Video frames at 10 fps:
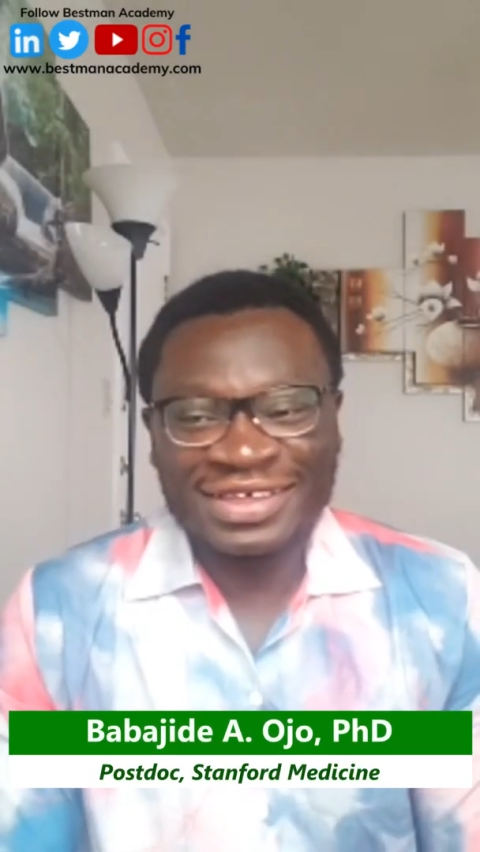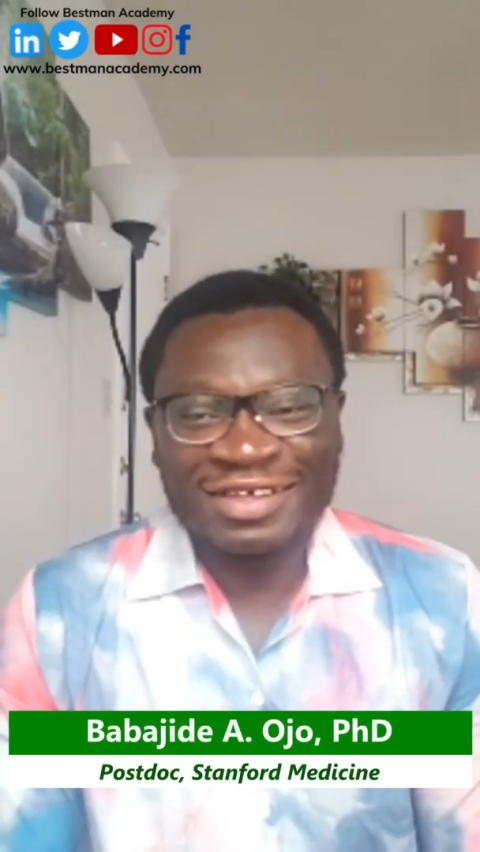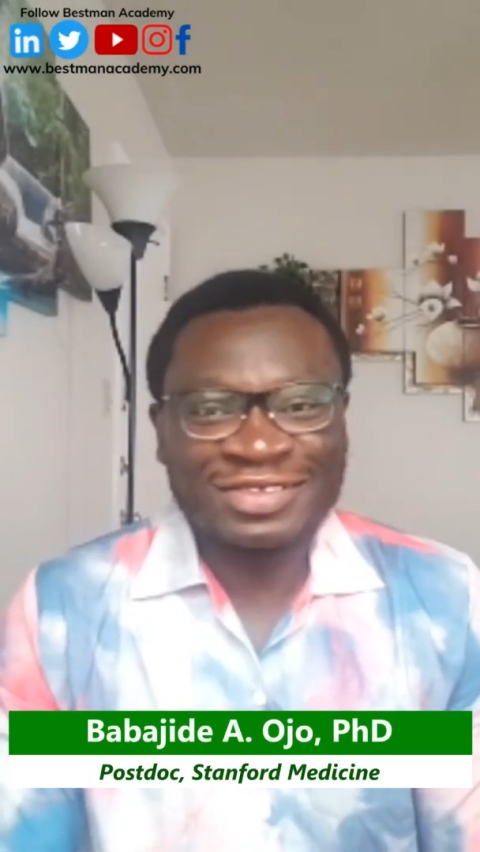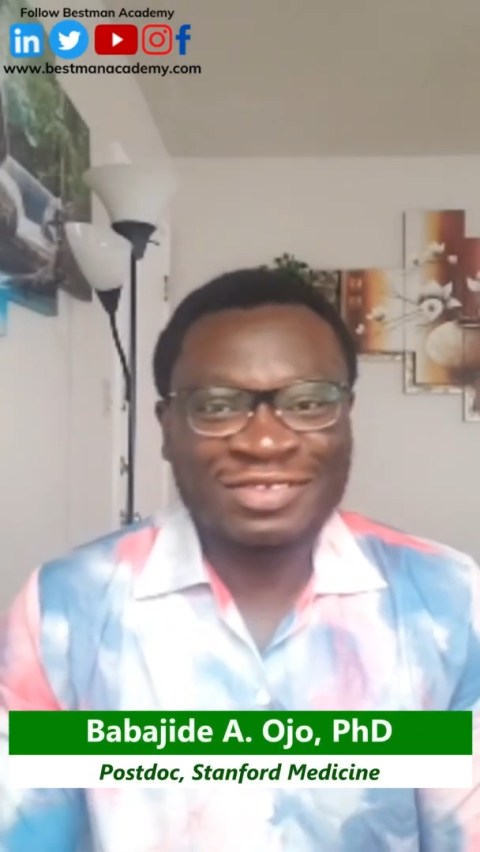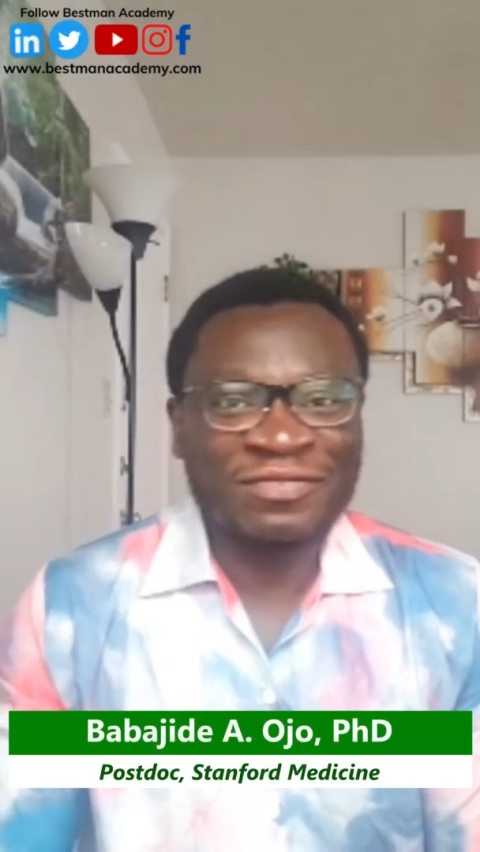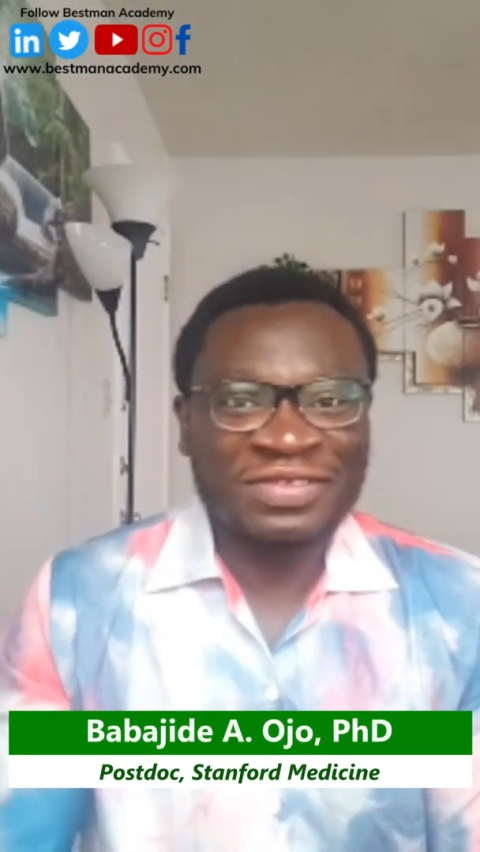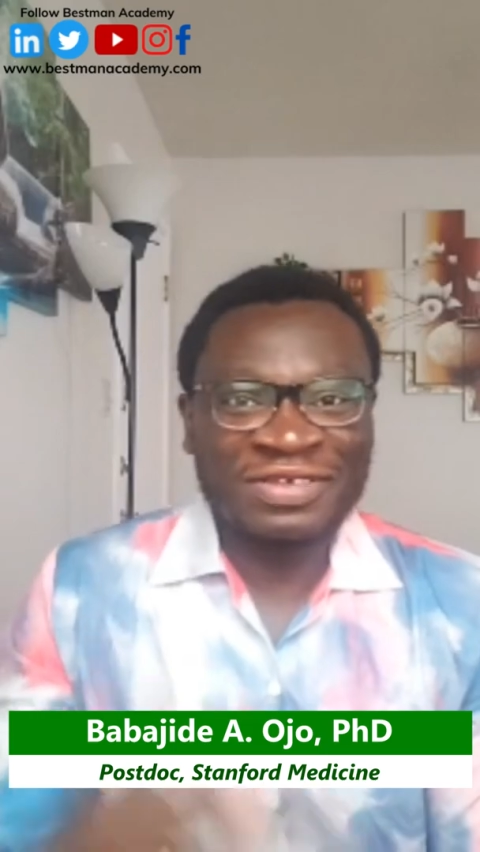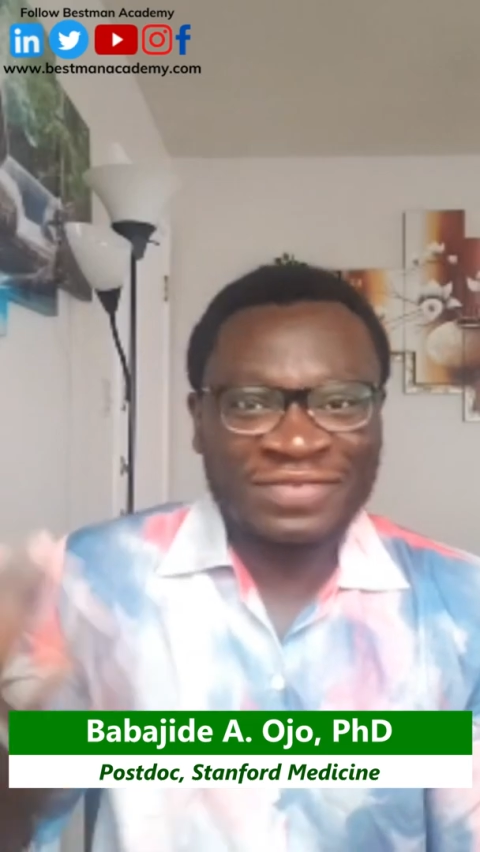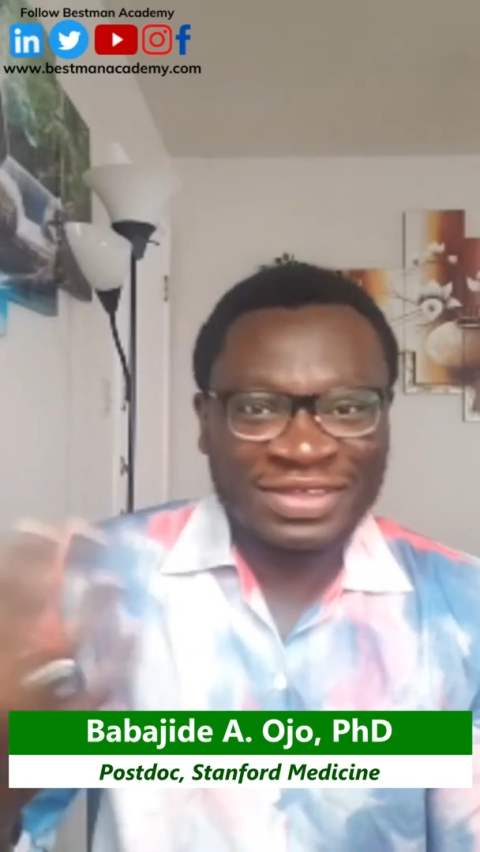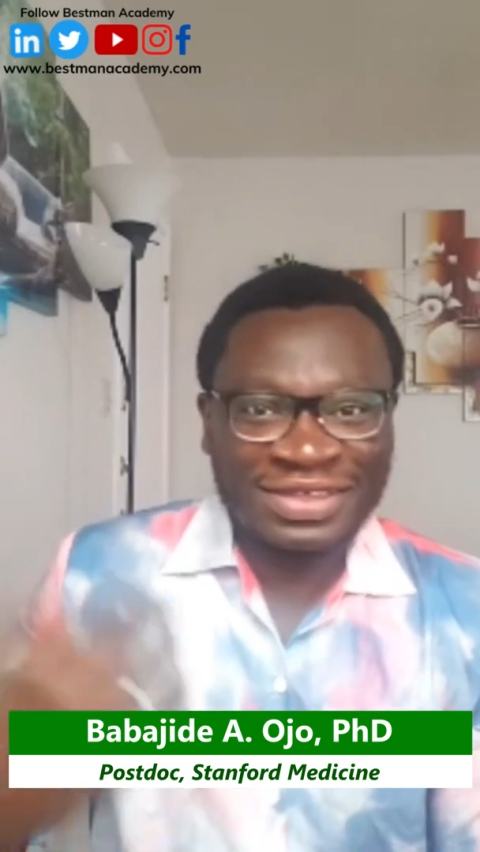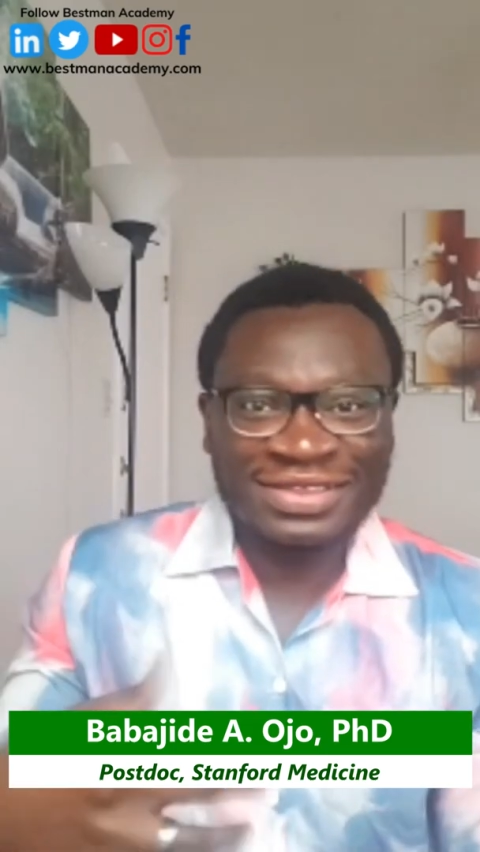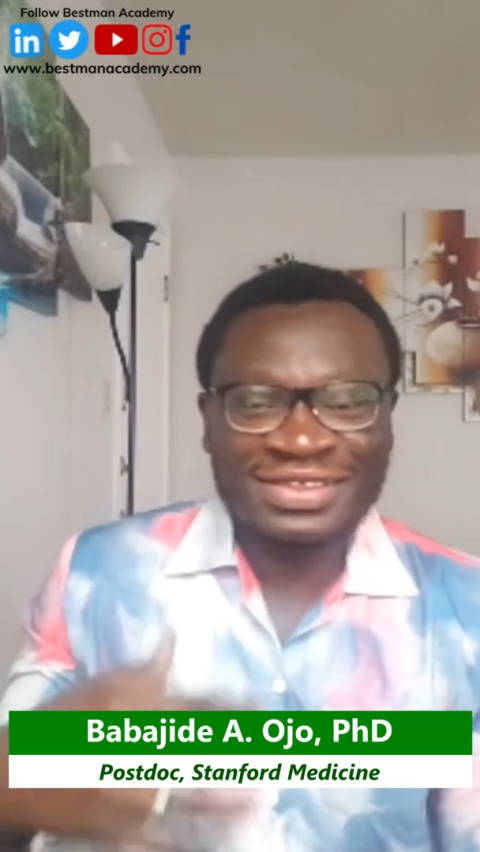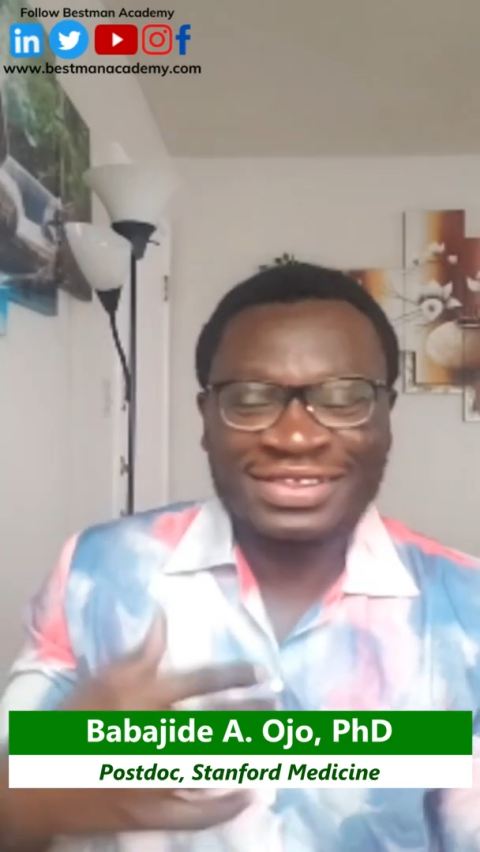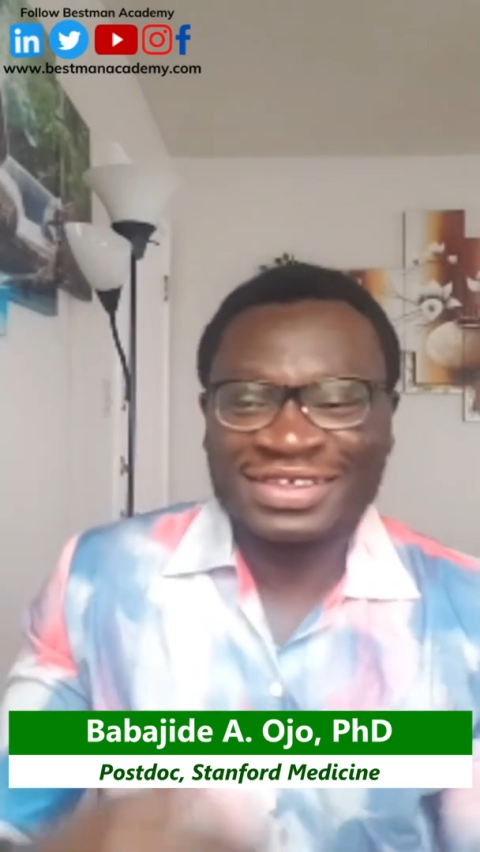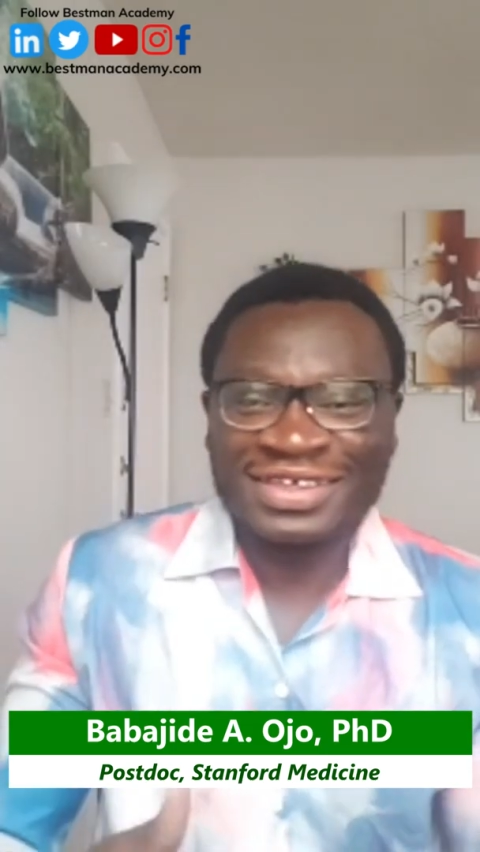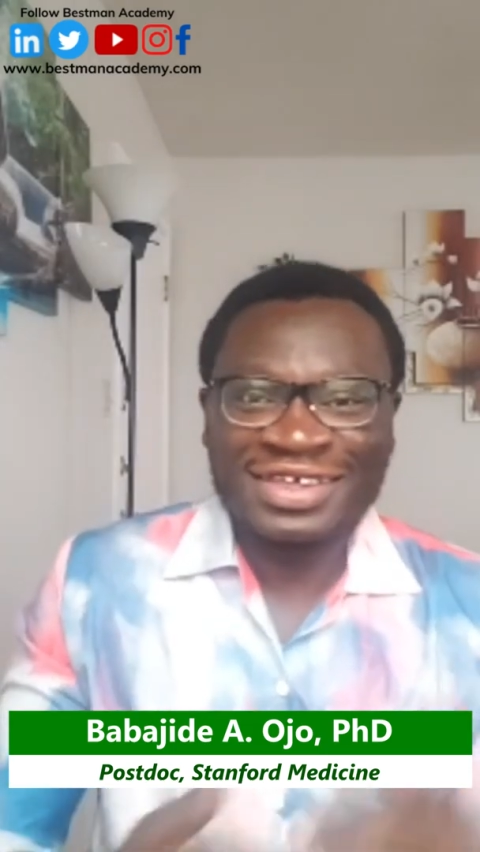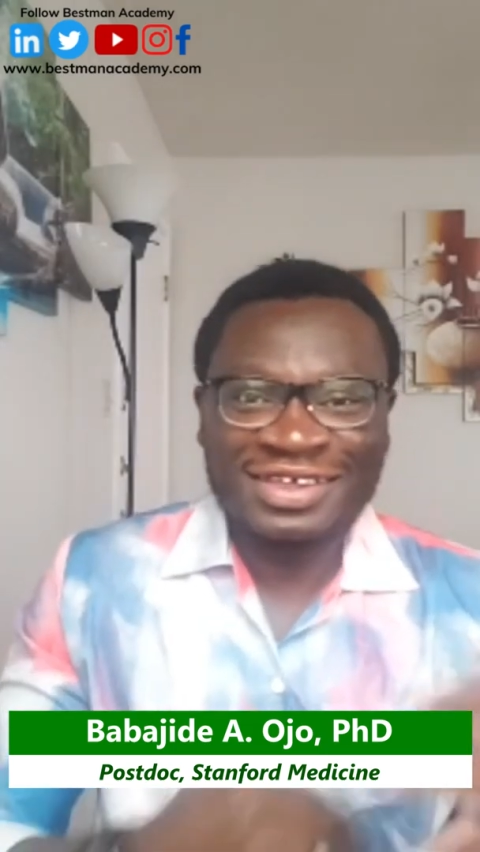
the cost of living